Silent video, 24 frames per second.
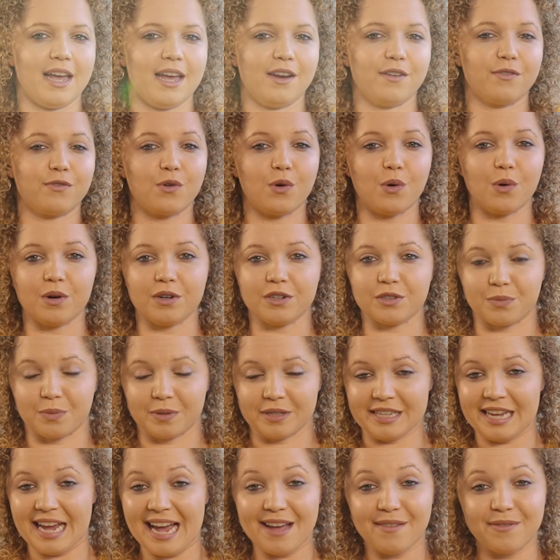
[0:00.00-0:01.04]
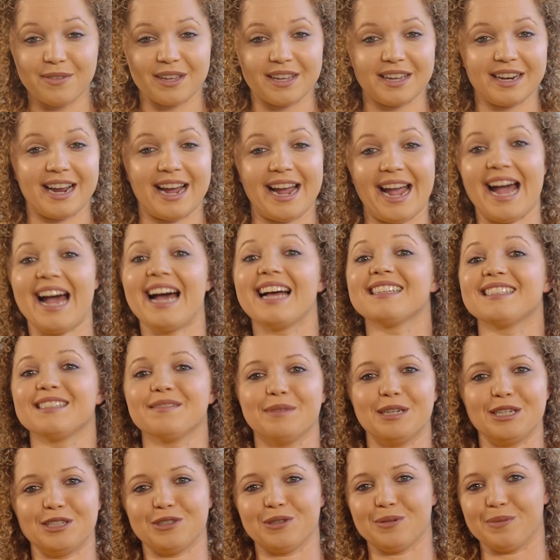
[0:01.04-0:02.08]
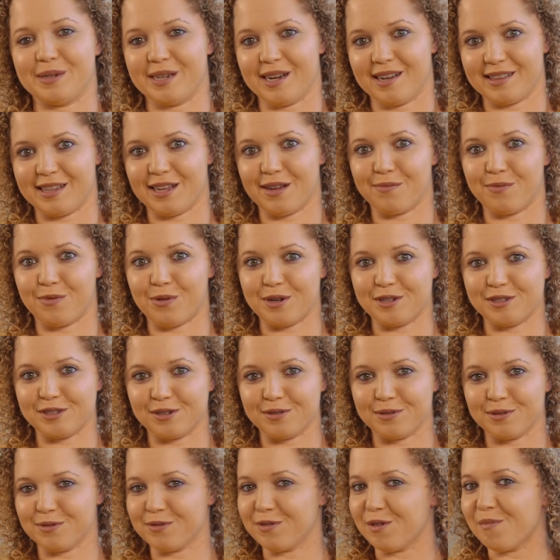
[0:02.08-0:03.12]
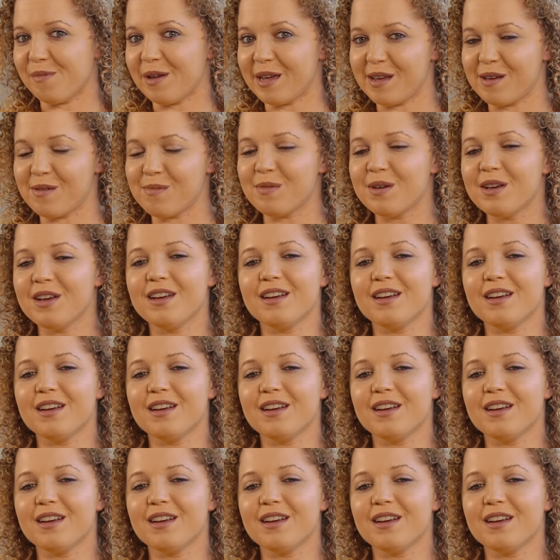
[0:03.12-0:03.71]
And of course, with Kevin, I had to make sure we got that voiceover from him.